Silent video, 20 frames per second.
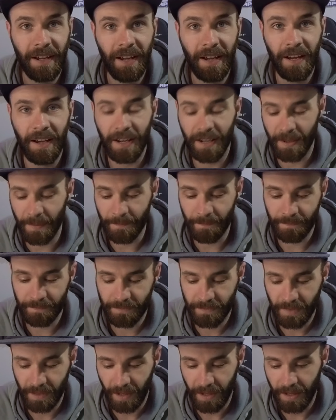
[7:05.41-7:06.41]

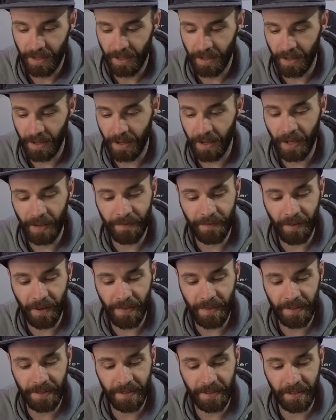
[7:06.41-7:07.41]
I
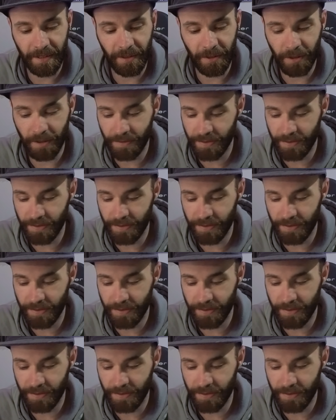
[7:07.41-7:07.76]
find this in a lot